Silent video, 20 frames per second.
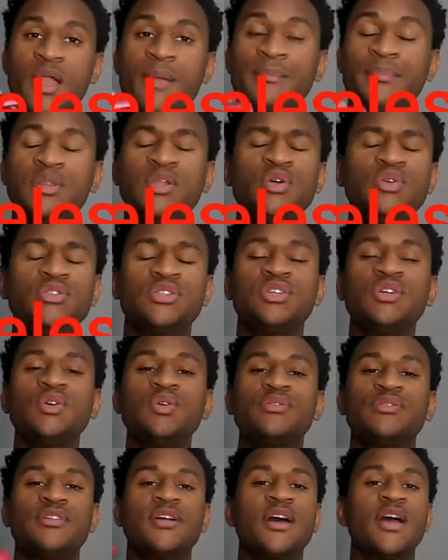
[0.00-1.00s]

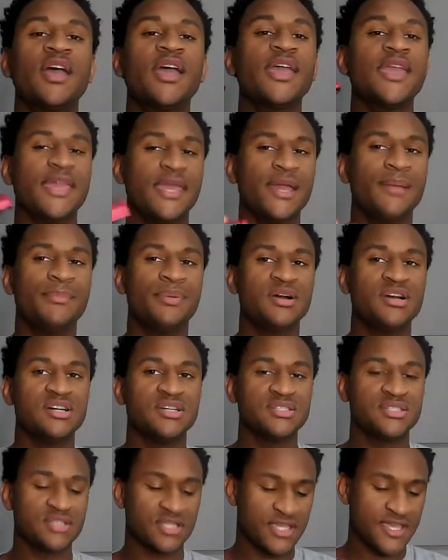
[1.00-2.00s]
Bluetooth
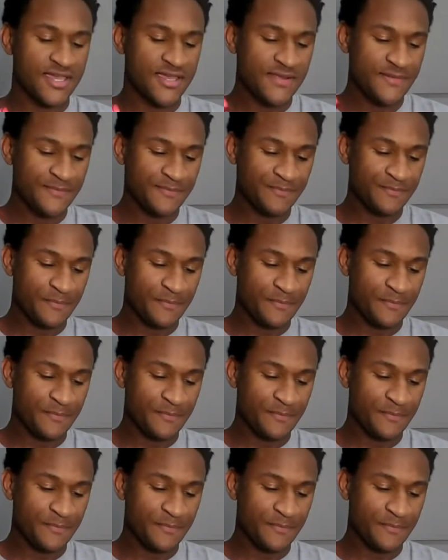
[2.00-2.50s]
earbuds, okay?